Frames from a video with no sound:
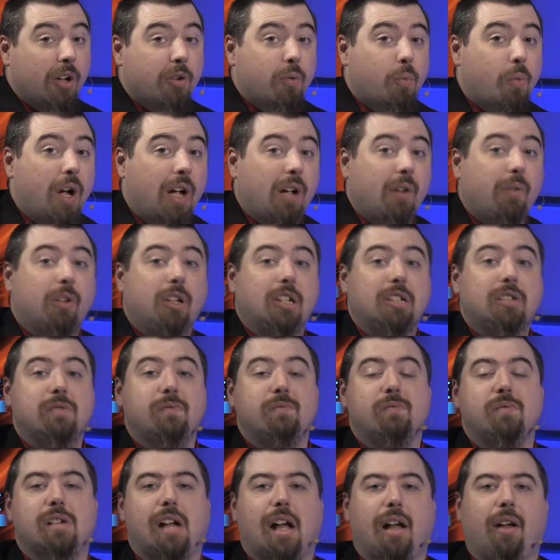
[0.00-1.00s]
Well,
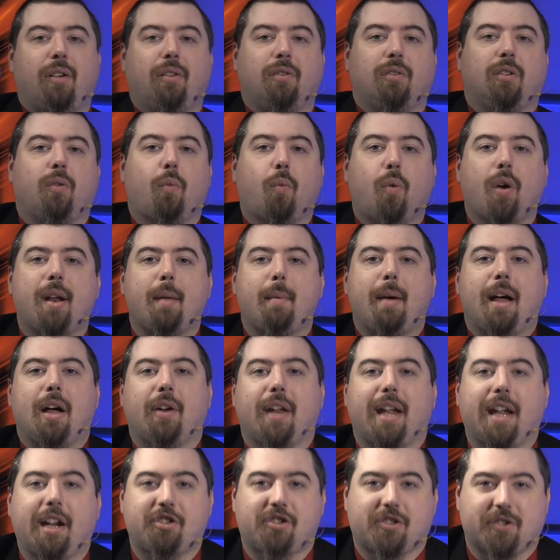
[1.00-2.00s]
what about
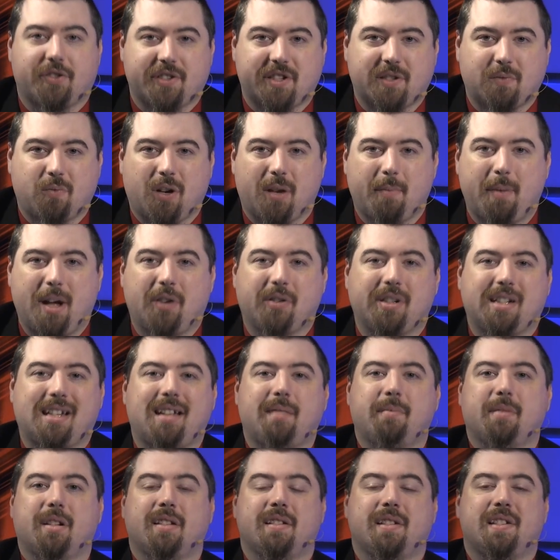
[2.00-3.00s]
angels? What about
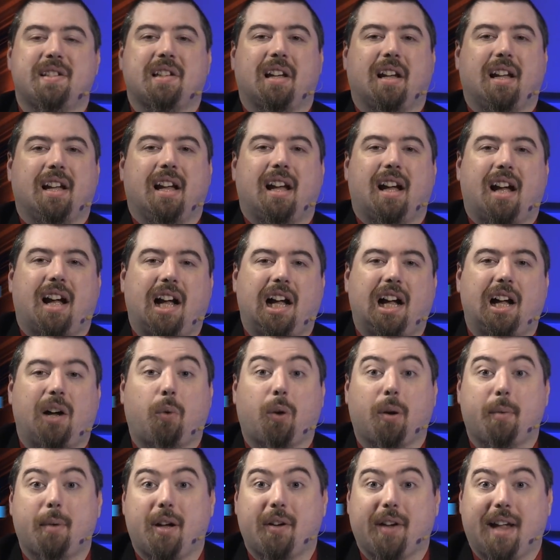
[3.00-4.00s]
demons?
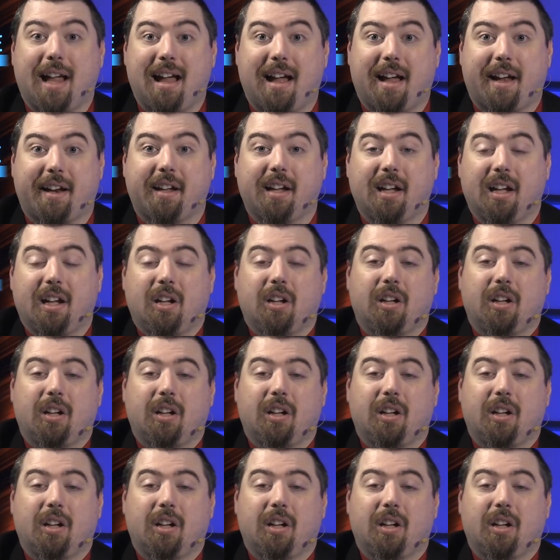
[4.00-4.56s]
What about God?